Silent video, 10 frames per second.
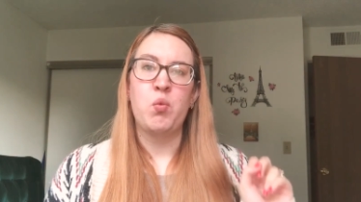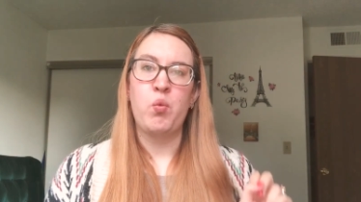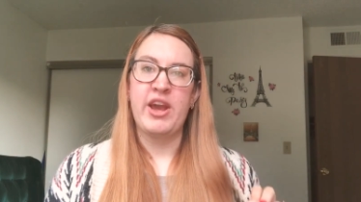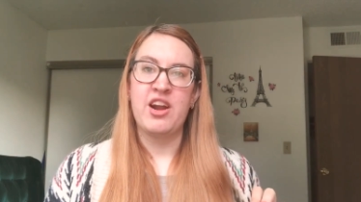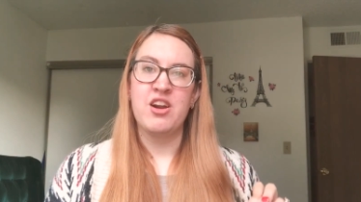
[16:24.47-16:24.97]

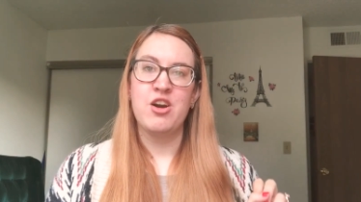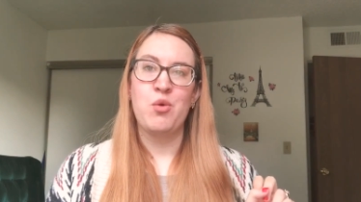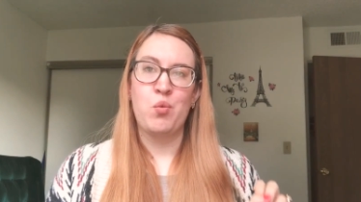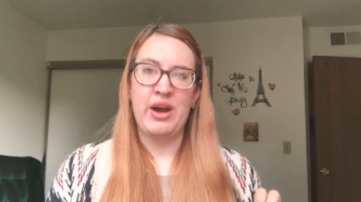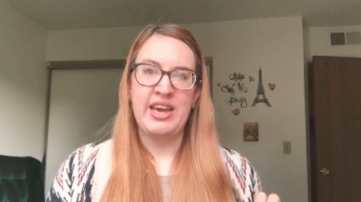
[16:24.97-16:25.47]
wear
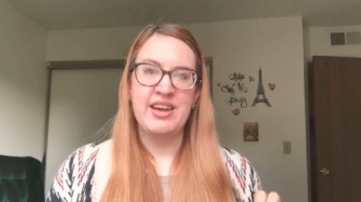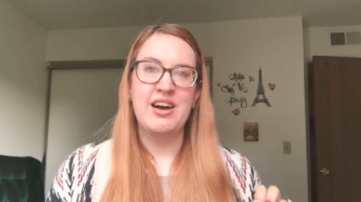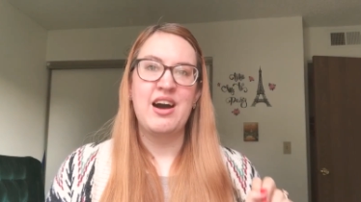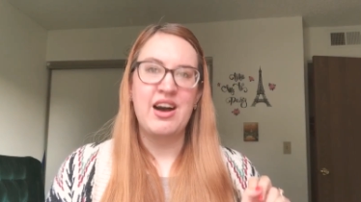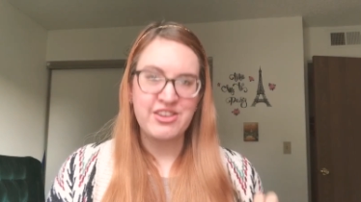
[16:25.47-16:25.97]
white
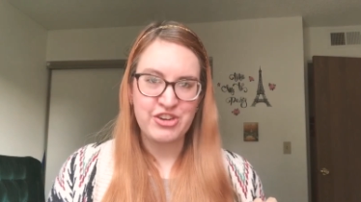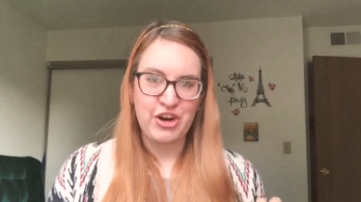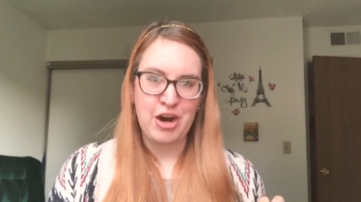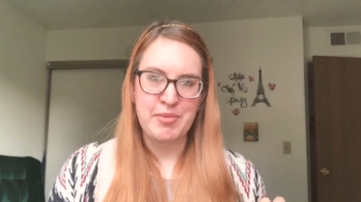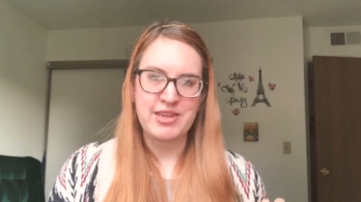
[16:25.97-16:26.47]

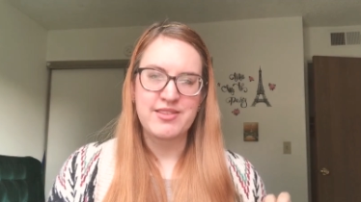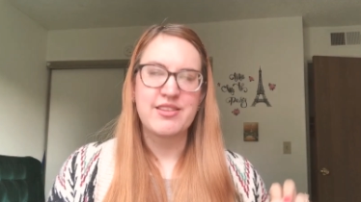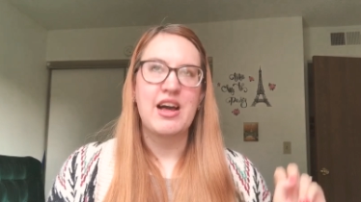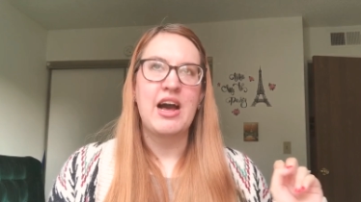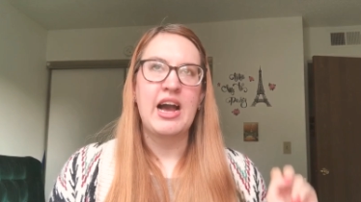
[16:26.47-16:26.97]
undergarments.